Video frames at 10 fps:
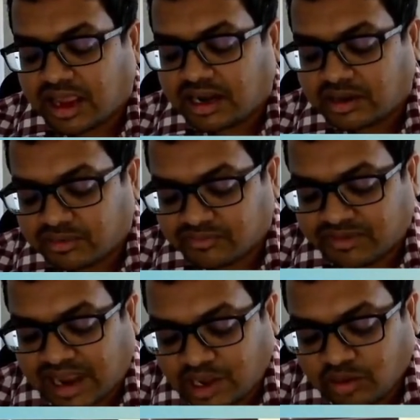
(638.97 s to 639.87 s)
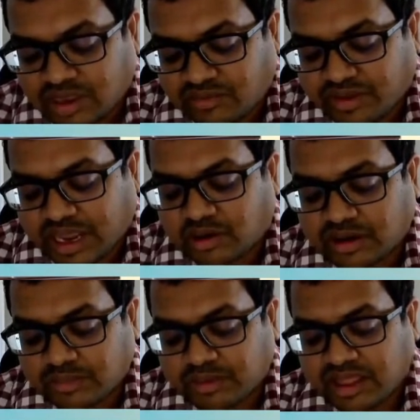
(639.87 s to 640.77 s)
And values that we
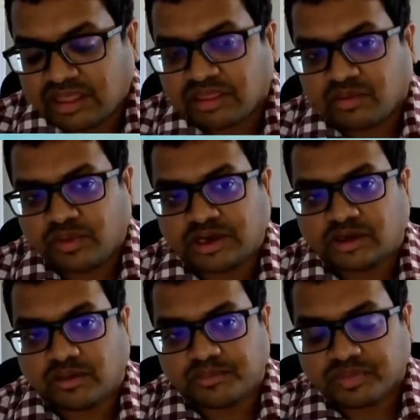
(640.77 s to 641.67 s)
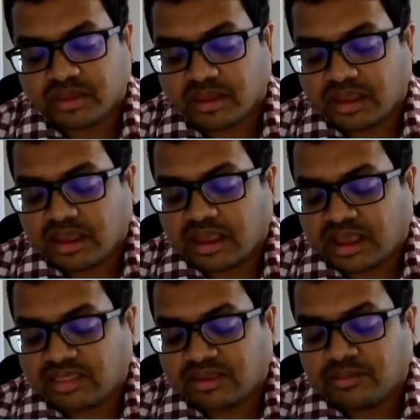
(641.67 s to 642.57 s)
cannot replace, we drop.
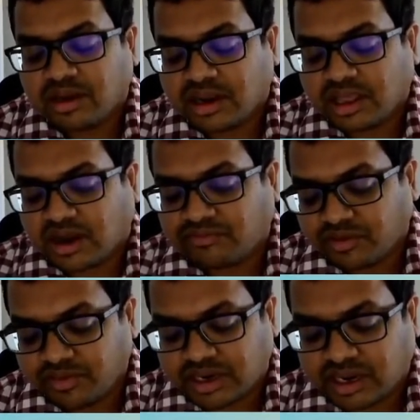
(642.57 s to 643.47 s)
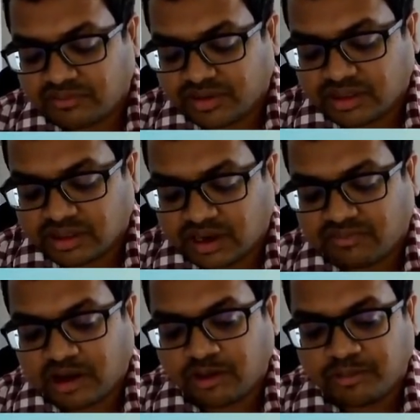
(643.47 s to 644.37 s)
And similarly, after we are done with null
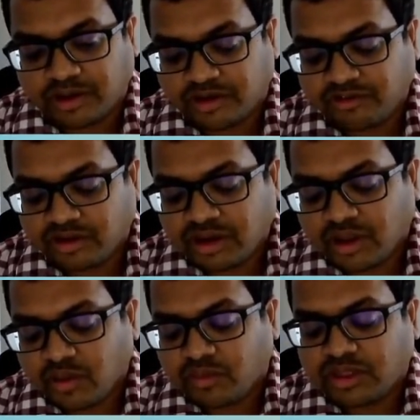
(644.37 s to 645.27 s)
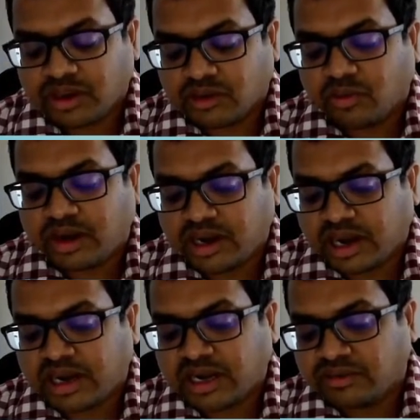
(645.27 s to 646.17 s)
value imputation, we then go ahead and
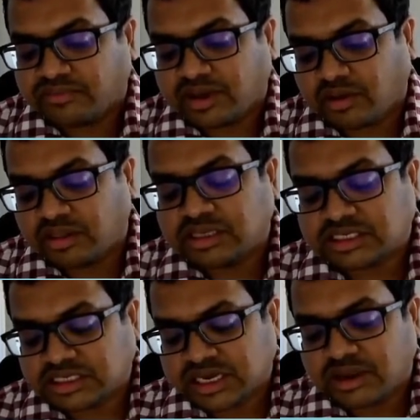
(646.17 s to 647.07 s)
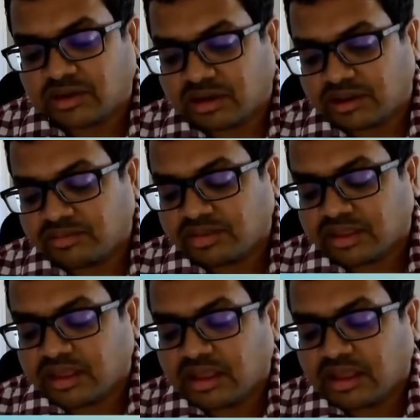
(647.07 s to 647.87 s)
identify all the string columns,